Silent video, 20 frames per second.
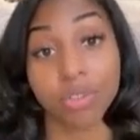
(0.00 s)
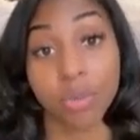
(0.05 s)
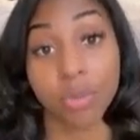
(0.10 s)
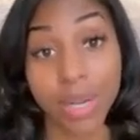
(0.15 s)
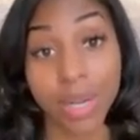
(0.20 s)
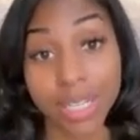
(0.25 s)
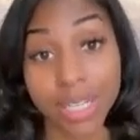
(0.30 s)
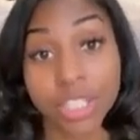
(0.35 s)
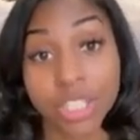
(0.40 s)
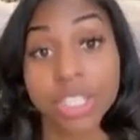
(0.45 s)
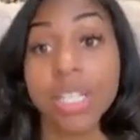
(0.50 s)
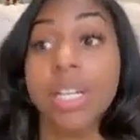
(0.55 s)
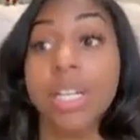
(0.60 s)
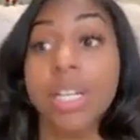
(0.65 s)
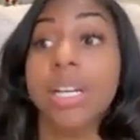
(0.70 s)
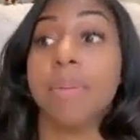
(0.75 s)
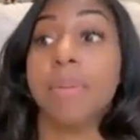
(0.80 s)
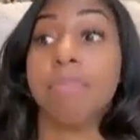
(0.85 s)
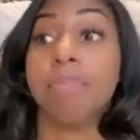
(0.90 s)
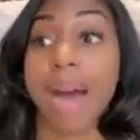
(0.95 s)
which
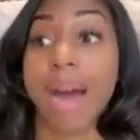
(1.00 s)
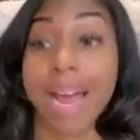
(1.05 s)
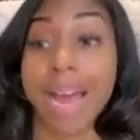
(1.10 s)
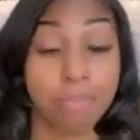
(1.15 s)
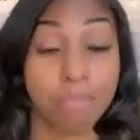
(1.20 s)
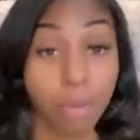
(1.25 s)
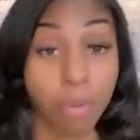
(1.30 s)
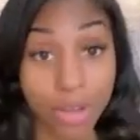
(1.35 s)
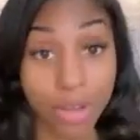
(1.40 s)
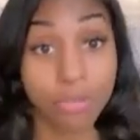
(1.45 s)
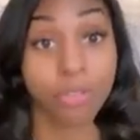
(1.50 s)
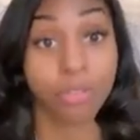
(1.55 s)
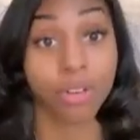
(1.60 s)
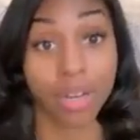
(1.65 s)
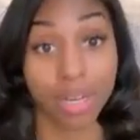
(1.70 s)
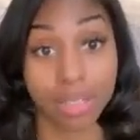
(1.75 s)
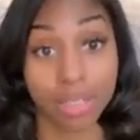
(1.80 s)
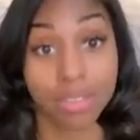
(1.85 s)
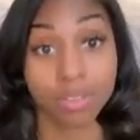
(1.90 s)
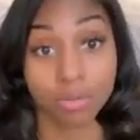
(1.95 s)
my
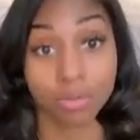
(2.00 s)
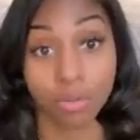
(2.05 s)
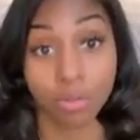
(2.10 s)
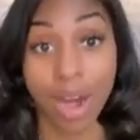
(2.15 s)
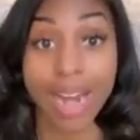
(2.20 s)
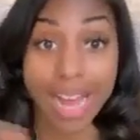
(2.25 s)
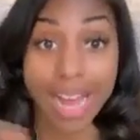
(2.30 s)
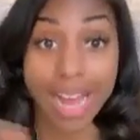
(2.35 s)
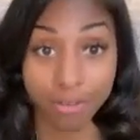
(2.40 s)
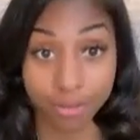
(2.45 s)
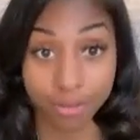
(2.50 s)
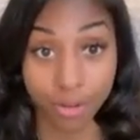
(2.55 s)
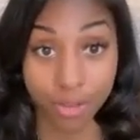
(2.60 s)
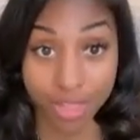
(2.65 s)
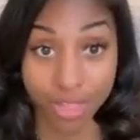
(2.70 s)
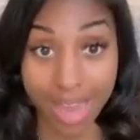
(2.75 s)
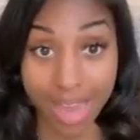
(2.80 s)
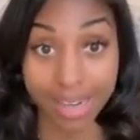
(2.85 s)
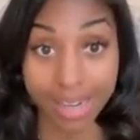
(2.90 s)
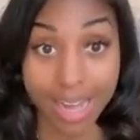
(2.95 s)
boyfriend right after
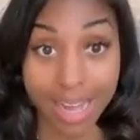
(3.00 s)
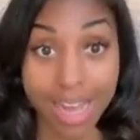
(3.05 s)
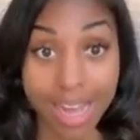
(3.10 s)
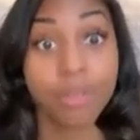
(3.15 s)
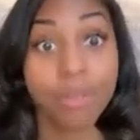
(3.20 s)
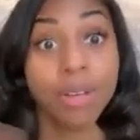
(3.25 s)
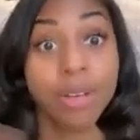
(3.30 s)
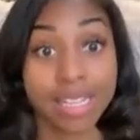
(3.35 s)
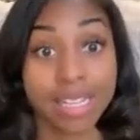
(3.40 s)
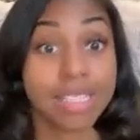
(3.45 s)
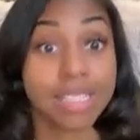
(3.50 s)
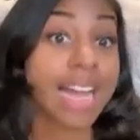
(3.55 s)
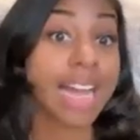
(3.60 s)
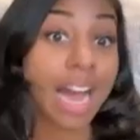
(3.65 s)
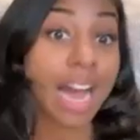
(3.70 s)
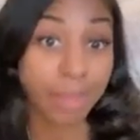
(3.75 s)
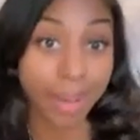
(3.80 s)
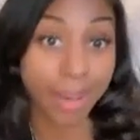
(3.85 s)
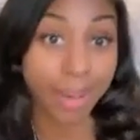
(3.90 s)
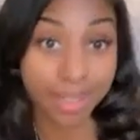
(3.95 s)
that guy is
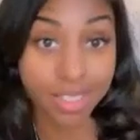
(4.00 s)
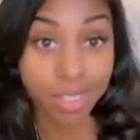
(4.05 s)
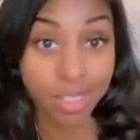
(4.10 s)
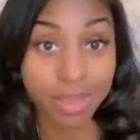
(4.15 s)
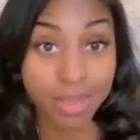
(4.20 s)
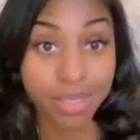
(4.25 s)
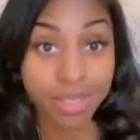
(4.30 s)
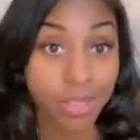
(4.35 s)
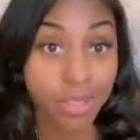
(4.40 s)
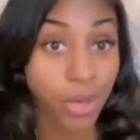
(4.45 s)
now my husband.